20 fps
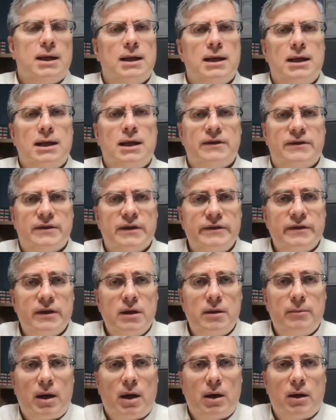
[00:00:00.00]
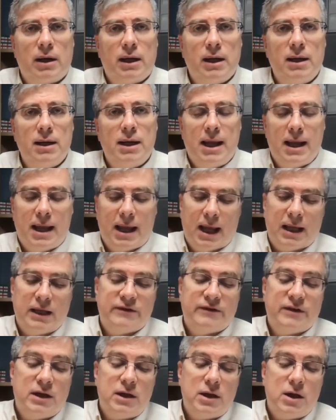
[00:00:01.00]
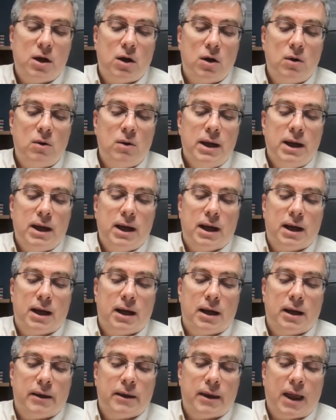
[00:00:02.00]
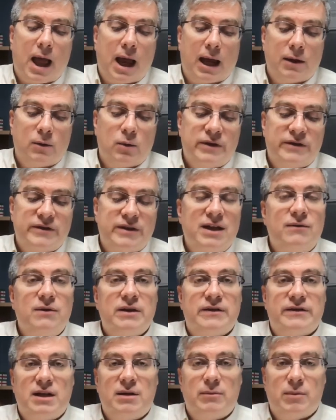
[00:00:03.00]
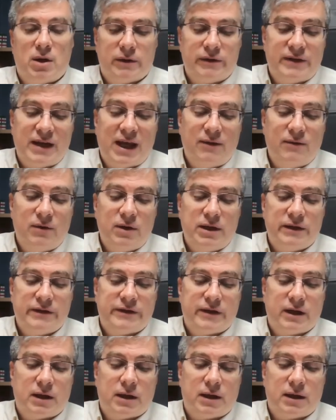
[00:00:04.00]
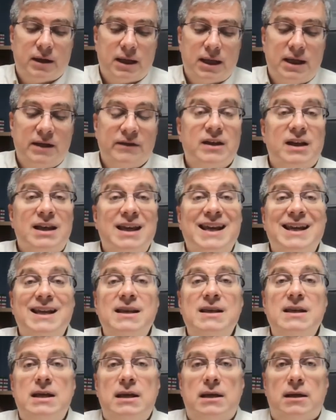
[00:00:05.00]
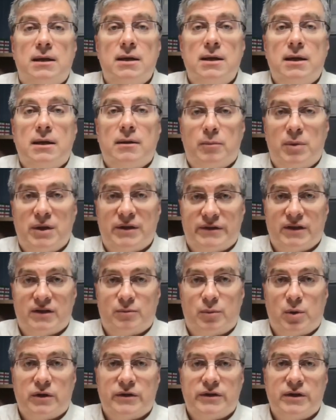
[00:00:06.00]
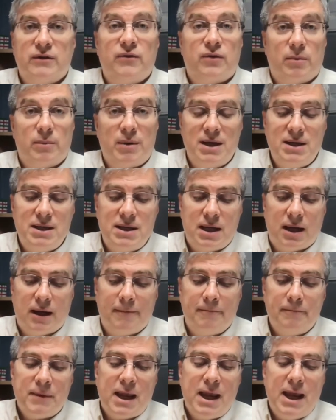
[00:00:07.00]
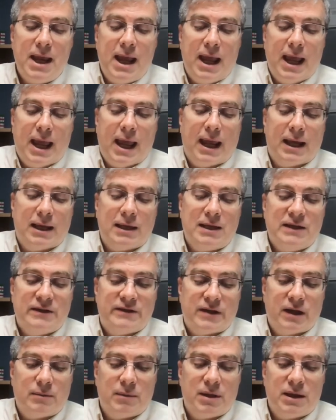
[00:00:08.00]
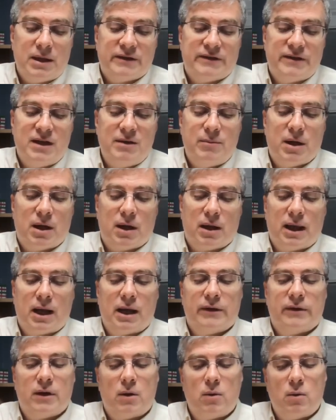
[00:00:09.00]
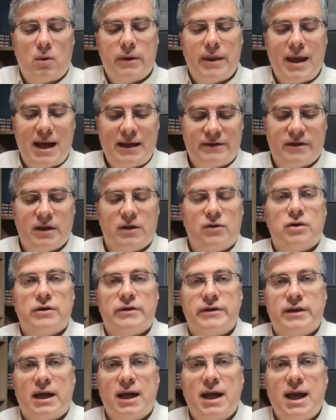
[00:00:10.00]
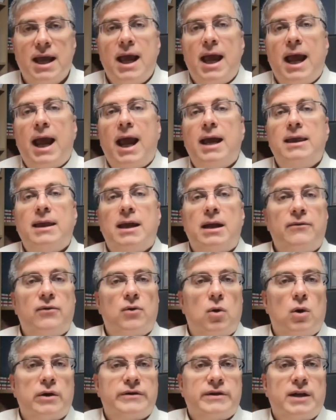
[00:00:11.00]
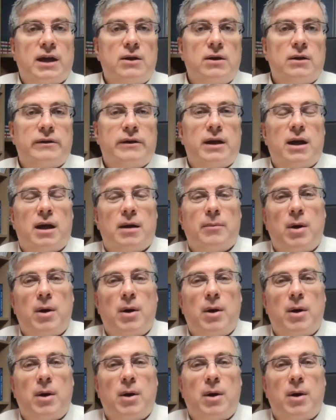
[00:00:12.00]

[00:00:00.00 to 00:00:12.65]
"Is this an American?" And he said, "No, I received this email. David is he's an Indian business person from India, and he sent me this email. I thought, well, that's interesting. And then, of course, I looked it up